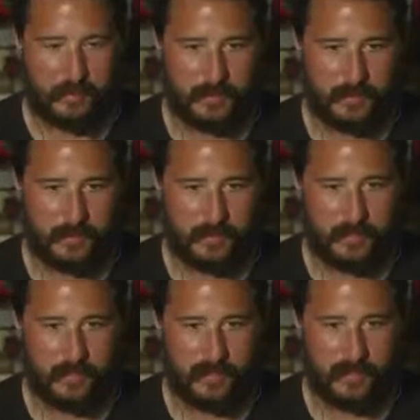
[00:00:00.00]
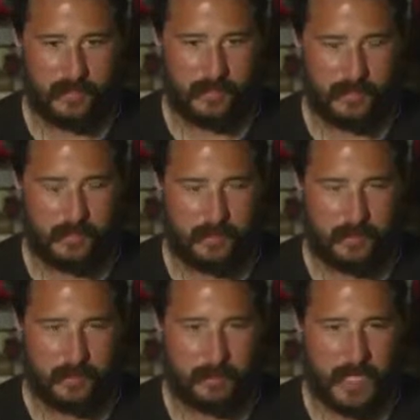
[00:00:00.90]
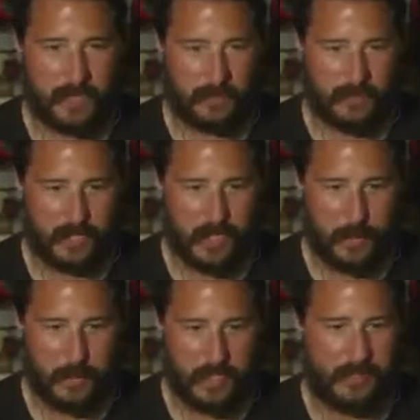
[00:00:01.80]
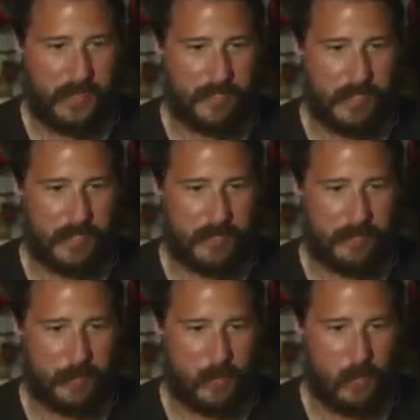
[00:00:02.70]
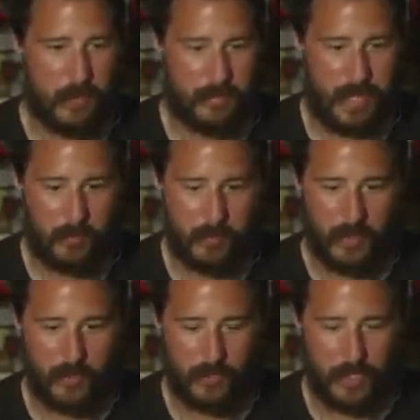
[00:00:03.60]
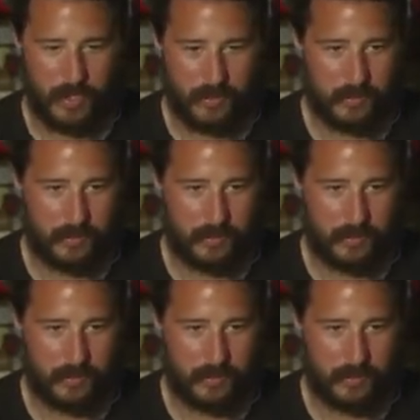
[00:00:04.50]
Just he turned his back towards the QB. That's not very good for a cornerback. We all know that.